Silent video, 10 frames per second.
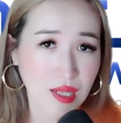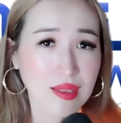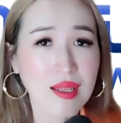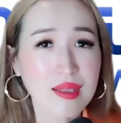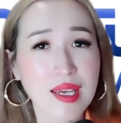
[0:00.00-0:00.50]

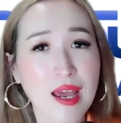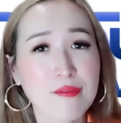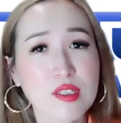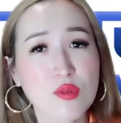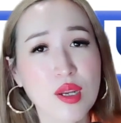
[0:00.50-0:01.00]
that they
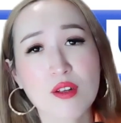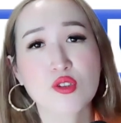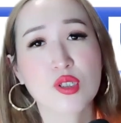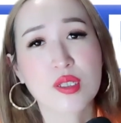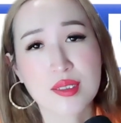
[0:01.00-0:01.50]
have
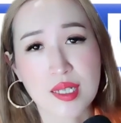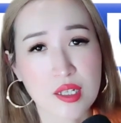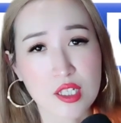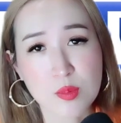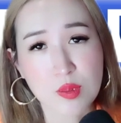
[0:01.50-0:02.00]
300
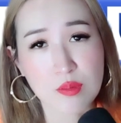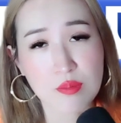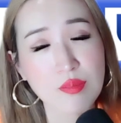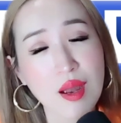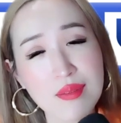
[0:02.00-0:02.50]
containers per
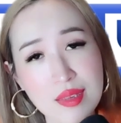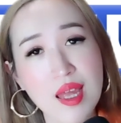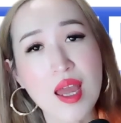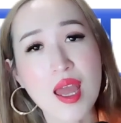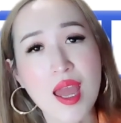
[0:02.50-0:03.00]
month,
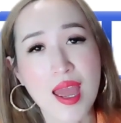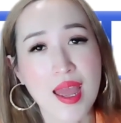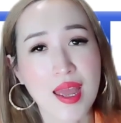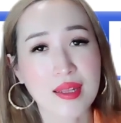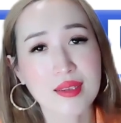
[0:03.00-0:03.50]

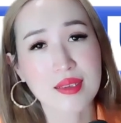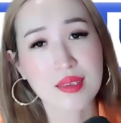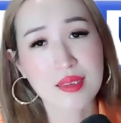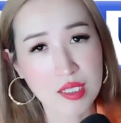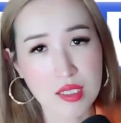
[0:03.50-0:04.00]
and
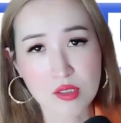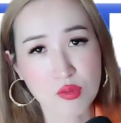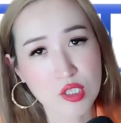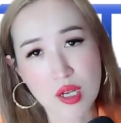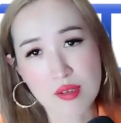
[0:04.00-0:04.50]
he just
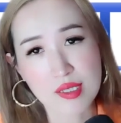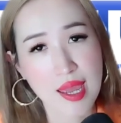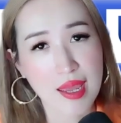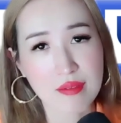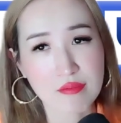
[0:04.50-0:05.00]
reached out and
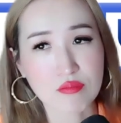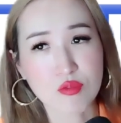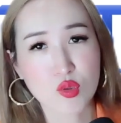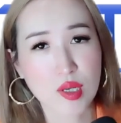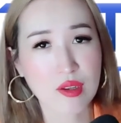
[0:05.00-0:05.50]
said, hey,
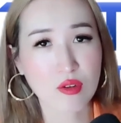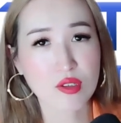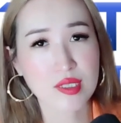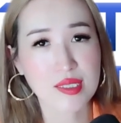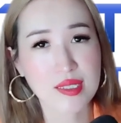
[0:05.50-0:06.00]
should I
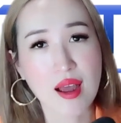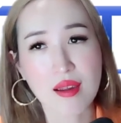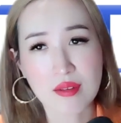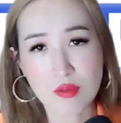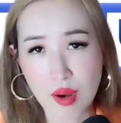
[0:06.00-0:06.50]
use this
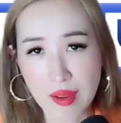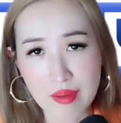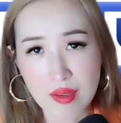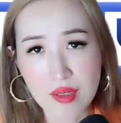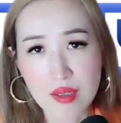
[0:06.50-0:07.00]
guy,
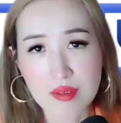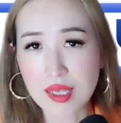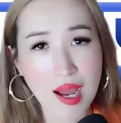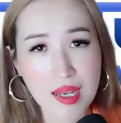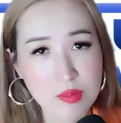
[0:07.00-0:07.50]
right?
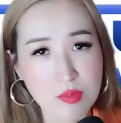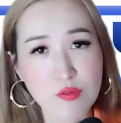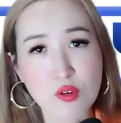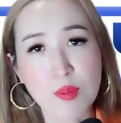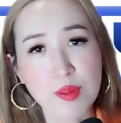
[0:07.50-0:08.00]
They asked me
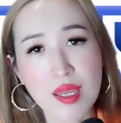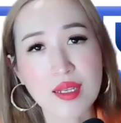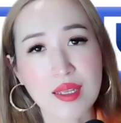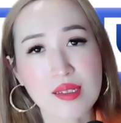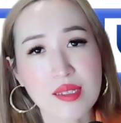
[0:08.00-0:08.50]
for
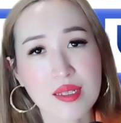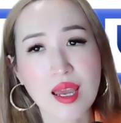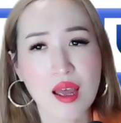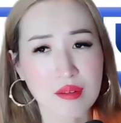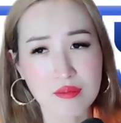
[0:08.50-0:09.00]
opinions. Said,
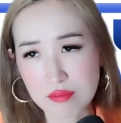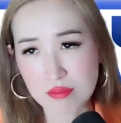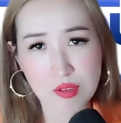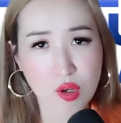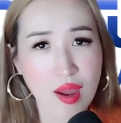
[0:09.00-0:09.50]
yeah,
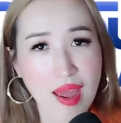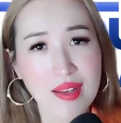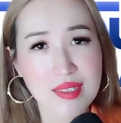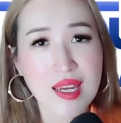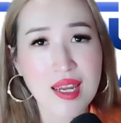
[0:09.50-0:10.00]
go
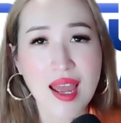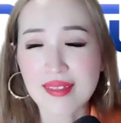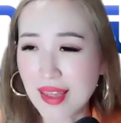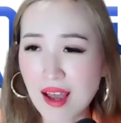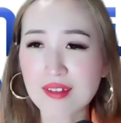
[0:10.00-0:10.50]
ahead.
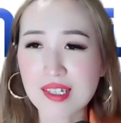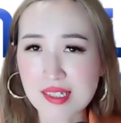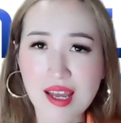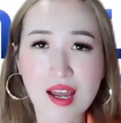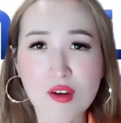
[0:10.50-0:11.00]
And now
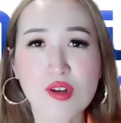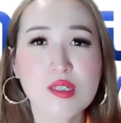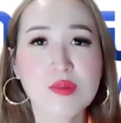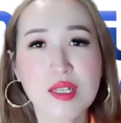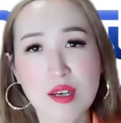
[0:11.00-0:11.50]
this guy who
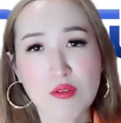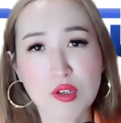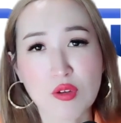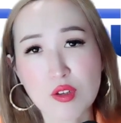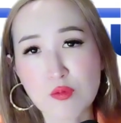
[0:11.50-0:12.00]
has been in the
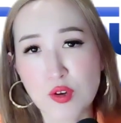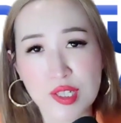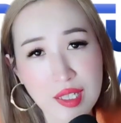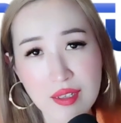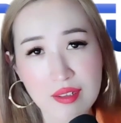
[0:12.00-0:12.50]
network only for a
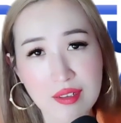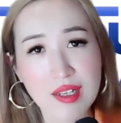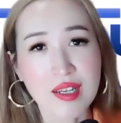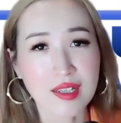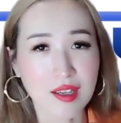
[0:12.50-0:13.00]
year
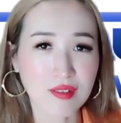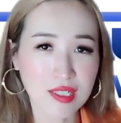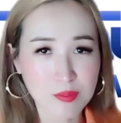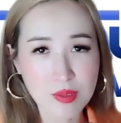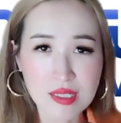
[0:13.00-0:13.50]
got
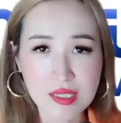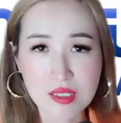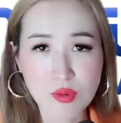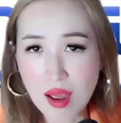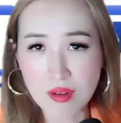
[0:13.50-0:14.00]
this
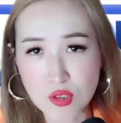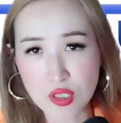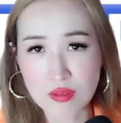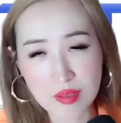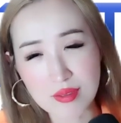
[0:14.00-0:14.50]
business
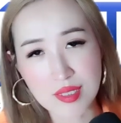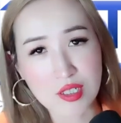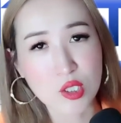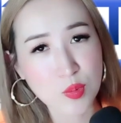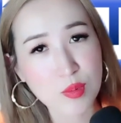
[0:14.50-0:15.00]
300
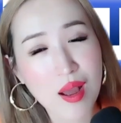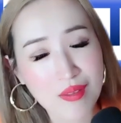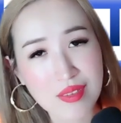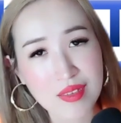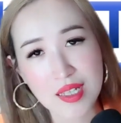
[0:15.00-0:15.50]
containers per
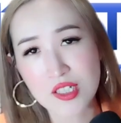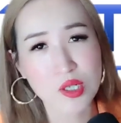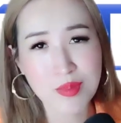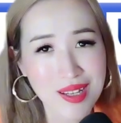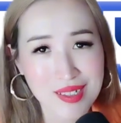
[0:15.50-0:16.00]
month. That's
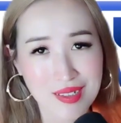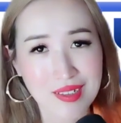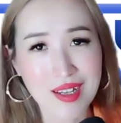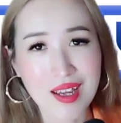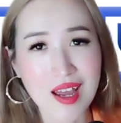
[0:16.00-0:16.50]

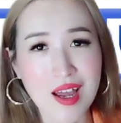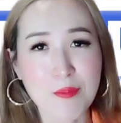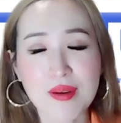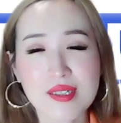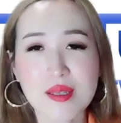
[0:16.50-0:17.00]
amazing.
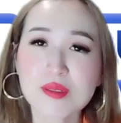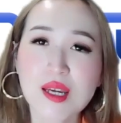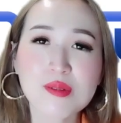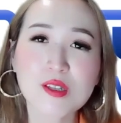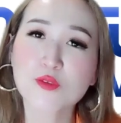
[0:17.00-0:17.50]
But
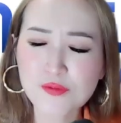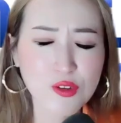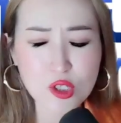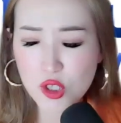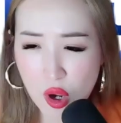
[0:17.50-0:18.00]
sometimes if
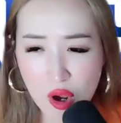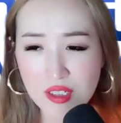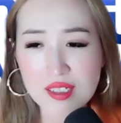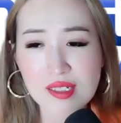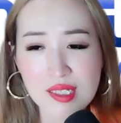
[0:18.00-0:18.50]
you're
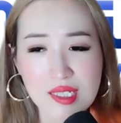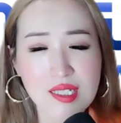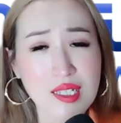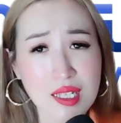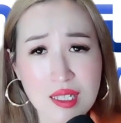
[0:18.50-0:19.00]
not
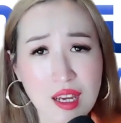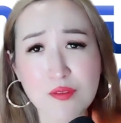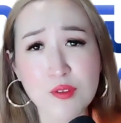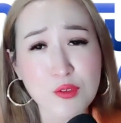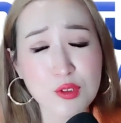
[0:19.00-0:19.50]
consistent
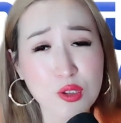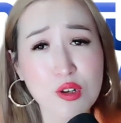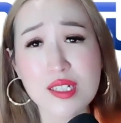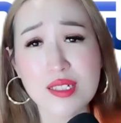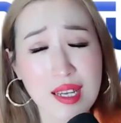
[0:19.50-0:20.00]
enough, if you're
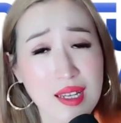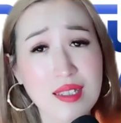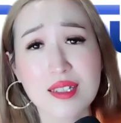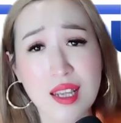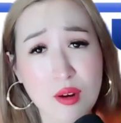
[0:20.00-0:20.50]
not staying
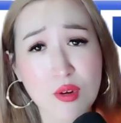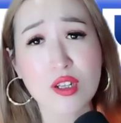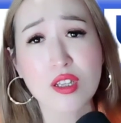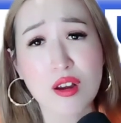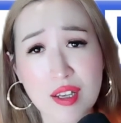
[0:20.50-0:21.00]
in the
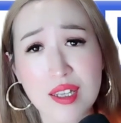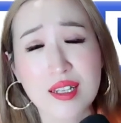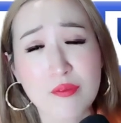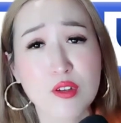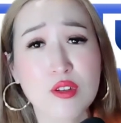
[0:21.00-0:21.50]
network longer
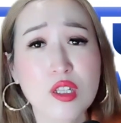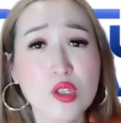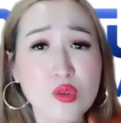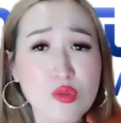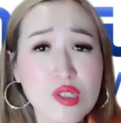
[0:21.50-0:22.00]
enough, you're going to
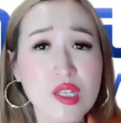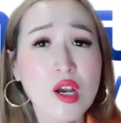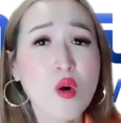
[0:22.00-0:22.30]
lose